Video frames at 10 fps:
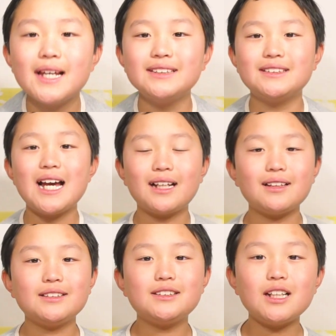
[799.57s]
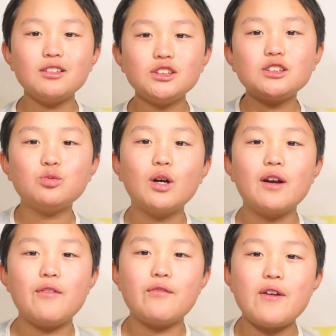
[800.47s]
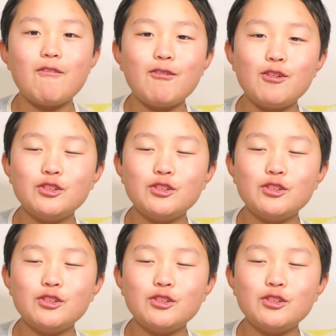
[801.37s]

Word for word: Exactly. So, just one of your favorite.